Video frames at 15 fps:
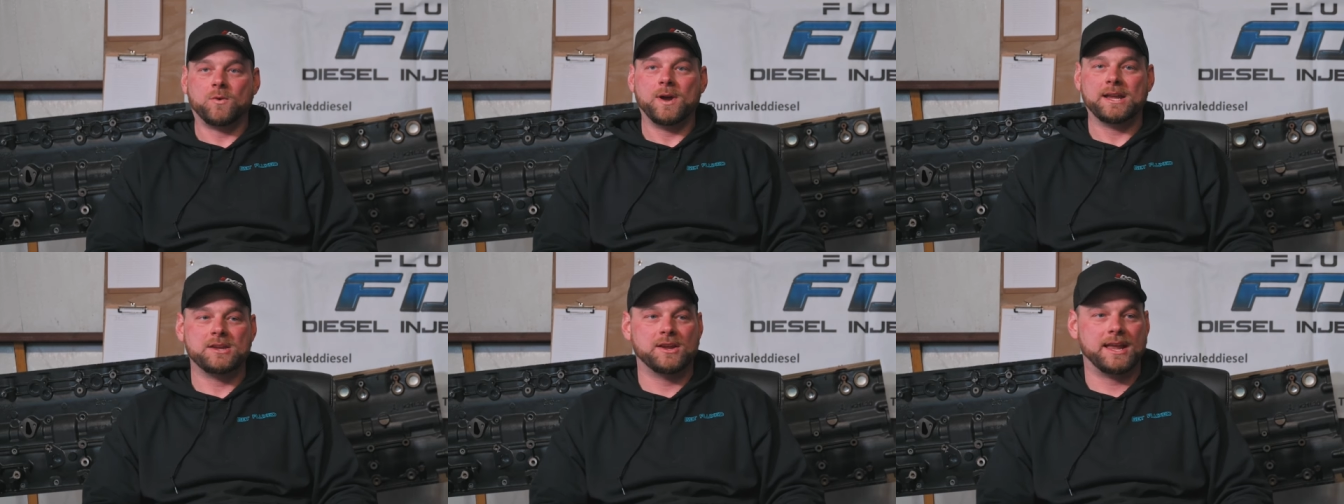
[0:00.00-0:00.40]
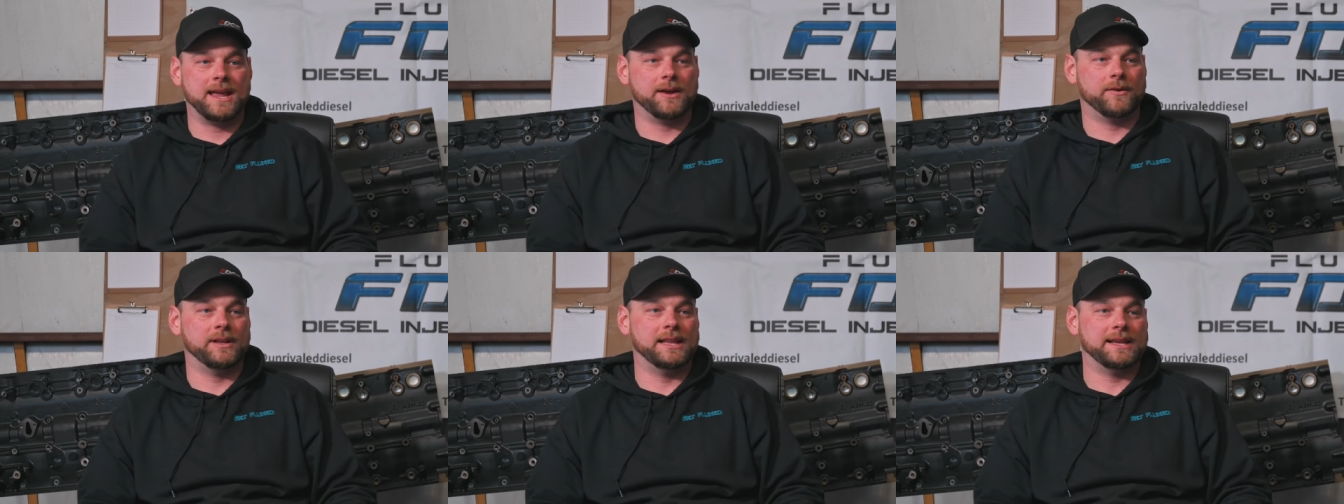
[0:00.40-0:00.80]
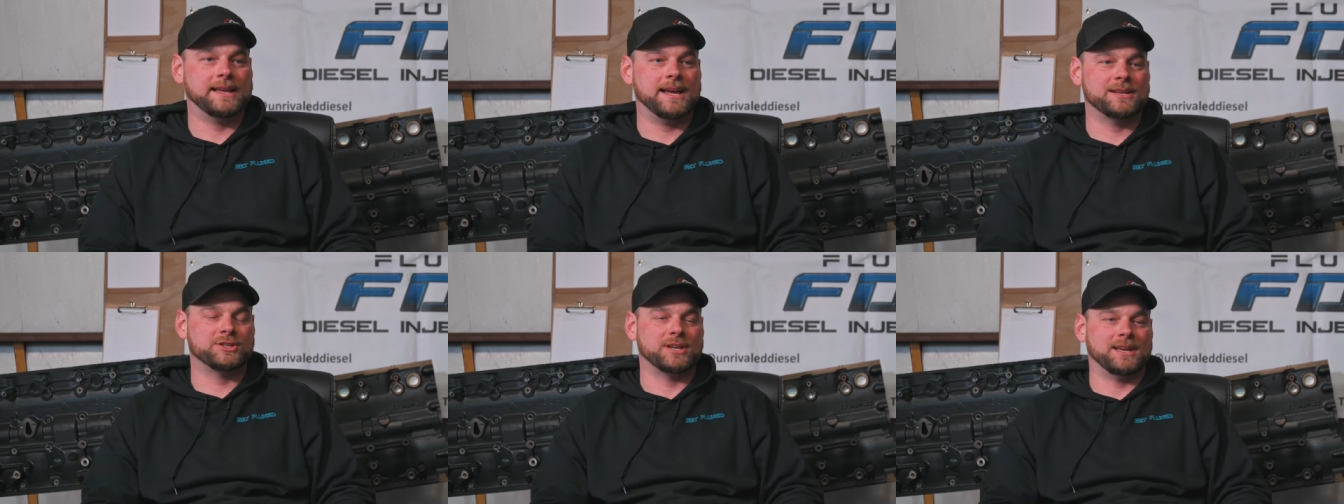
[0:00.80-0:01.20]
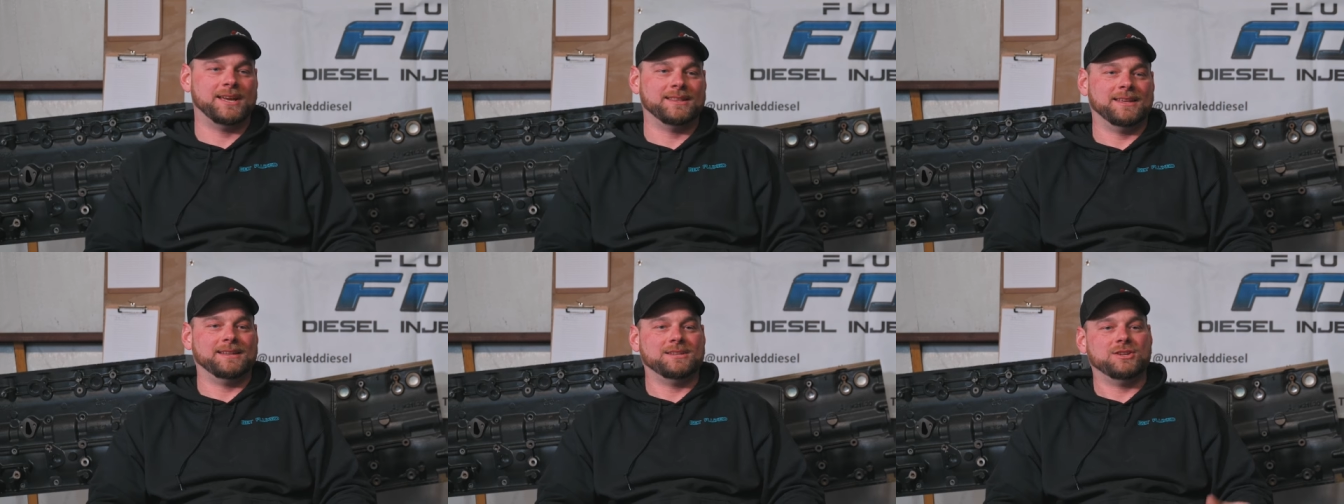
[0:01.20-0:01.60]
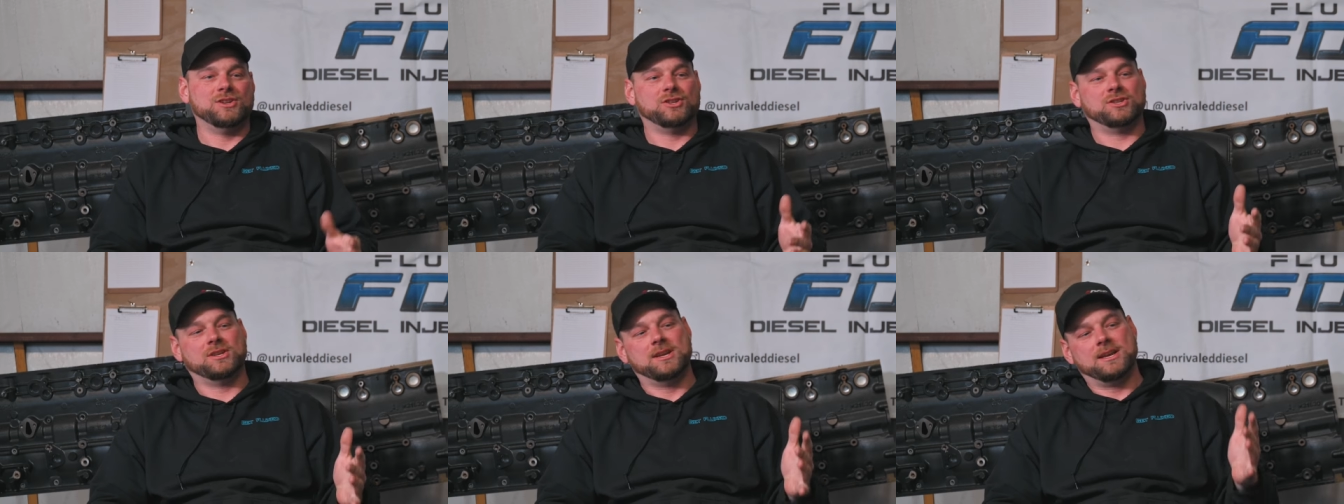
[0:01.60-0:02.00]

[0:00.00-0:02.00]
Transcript: quick you can't really catch it and then you